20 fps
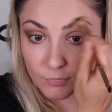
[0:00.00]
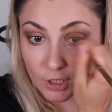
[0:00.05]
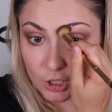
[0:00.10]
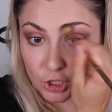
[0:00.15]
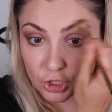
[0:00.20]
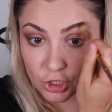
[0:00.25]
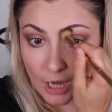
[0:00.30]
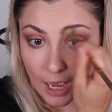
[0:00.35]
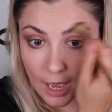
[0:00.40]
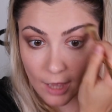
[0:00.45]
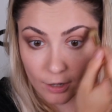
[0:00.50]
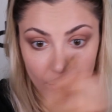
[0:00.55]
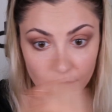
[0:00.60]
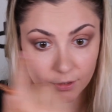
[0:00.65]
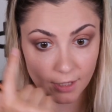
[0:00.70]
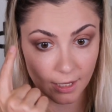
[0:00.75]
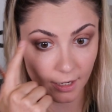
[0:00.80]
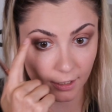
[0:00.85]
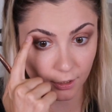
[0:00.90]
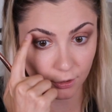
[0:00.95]
shadow
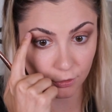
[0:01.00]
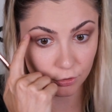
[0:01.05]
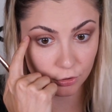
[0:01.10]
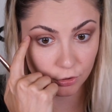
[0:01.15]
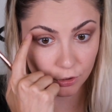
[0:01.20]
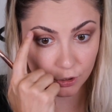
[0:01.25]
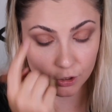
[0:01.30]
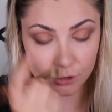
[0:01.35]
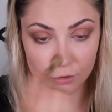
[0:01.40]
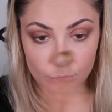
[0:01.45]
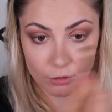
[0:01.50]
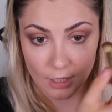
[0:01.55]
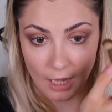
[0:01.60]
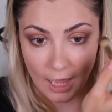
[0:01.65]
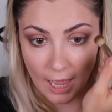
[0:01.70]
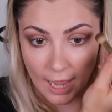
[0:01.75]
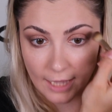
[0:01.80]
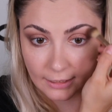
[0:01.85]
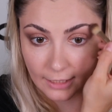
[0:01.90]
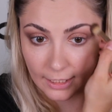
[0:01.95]
that I usually do to
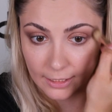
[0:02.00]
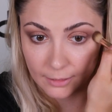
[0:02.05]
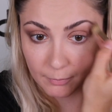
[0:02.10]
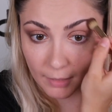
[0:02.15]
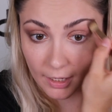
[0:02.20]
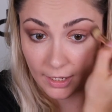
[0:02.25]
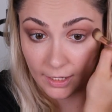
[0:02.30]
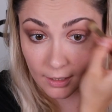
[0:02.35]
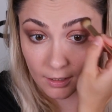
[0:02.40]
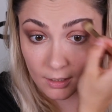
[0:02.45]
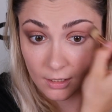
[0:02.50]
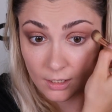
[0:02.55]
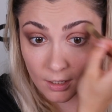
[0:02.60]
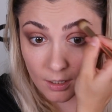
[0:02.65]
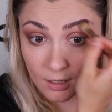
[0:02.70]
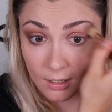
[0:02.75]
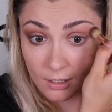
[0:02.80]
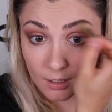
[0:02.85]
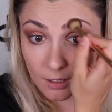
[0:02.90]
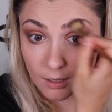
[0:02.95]
highlight my
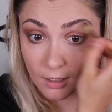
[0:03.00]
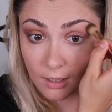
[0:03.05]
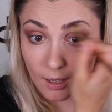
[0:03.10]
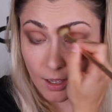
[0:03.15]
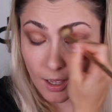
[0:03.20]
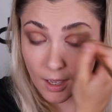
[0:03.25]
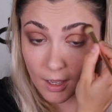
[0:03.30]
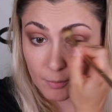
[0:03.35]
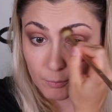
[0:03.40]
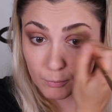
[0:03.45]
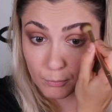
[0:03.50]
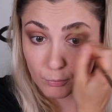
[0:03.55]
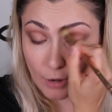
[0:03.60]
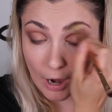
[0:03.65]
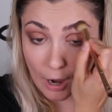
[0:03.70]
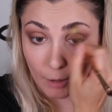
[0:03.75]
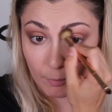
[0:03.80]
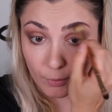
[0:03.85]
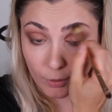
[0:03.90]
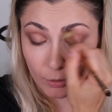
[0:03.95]

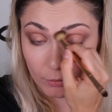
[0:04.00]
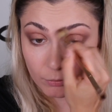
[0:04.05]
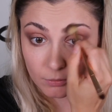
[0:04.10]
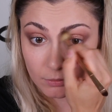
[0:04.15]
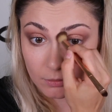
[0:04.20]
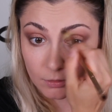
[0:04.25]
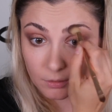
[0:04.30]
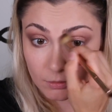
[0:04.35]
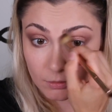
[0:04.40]
brow bone.